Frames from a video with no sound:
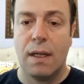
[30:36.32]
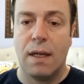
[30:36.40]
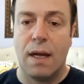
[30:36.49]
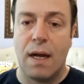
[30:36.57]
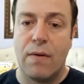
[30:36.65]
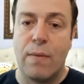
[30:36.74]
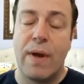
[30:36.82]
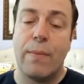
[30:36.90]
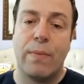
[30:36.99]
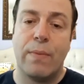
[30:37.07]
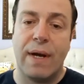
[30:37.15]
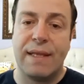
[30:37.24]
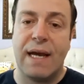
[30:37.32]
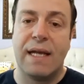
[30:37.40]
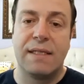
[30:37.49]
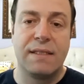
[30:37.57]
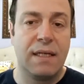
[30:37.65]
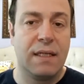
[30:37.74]
I remember my
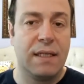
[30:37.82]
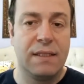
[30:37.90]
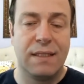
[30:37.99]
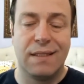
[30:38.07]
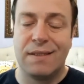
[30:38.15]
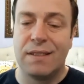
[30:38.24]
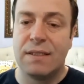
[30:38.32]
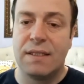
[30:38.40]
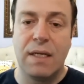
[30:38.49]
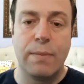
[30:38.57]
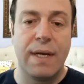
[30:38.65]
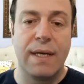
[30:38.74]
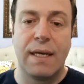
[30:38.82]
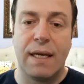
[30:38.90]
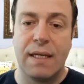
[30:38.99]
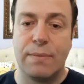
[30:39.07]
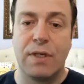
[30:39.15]
dad saying, listen, just take my kids.